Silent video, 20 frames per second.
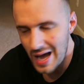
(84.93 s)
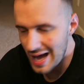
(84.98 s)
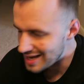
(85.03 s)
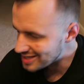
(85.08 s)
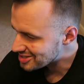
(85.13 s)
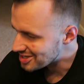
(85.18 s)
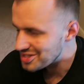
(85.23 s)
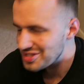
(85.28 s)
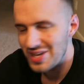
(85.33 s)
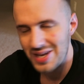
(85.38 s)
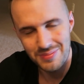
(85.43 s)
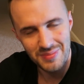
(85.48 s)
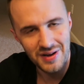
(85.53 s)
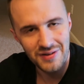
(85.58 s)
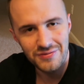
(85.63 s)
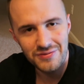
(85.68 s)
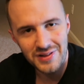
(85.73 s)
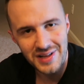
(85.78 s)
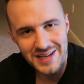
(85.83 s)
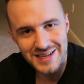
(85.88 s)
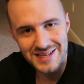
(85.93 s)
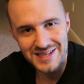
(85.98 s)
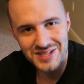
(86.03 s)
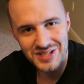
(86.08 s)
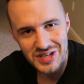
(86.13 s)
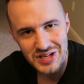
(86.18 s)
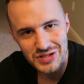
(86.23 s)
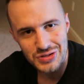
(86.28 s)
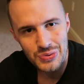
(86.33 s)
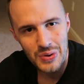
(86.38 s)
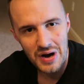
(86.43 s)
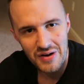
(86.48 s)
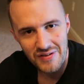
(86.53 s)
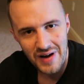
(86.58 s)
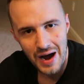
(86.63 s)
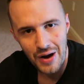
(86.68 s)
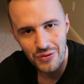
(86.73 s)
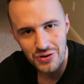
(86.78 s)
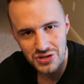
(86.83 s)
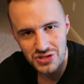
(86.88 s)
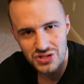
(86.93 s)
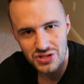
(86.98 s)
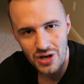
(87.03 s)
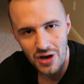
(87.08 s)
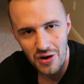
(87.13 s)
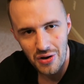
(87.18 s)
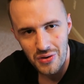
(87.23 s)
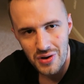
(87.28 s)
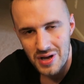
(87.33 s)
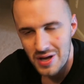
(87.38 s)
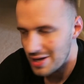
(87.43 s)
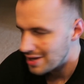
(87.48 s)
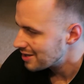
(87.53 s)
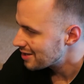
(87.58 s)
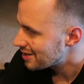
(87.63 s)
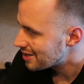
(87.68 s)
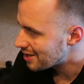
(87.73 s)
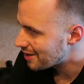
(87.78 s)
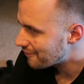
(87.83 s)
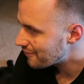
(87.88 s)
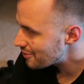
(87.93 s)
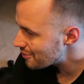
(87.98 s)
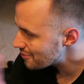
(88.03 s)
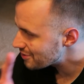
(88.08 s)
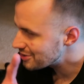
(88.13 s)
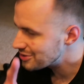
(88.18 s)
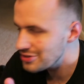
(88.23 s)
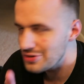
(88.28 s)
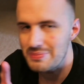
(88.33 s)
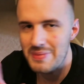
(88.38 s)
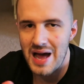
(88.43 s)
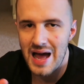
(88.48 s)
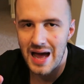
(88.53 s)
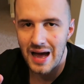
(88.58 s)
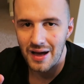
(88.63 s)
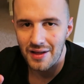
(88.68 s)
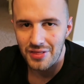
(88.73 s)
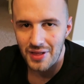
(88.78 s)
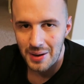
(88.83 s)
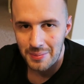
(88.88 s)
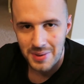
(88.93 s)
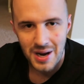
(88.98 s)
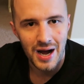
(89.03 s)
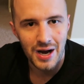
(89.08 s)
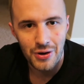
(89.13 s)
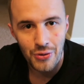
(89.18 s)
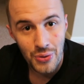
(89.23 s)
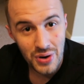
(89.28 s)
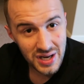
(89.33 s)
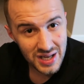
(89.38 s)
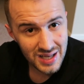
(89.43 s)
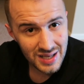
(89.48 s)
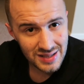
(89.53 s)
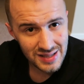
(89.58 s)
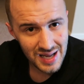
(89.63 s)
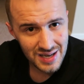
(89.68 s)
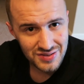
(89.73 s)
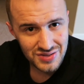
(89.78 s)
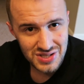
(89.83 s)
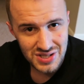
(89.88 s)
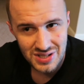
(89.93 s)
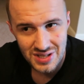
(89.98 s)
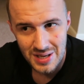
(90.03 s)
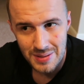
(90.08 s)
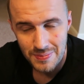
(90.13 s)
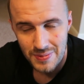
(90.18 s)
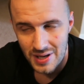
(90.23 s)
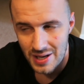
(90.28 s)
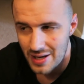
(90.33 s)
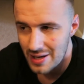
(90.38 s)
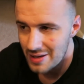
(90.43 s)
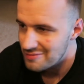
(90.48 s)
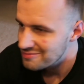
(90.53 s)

As I said, my flight is in 12 hours, so if you can do math, I'm not going to get a lot of sleep.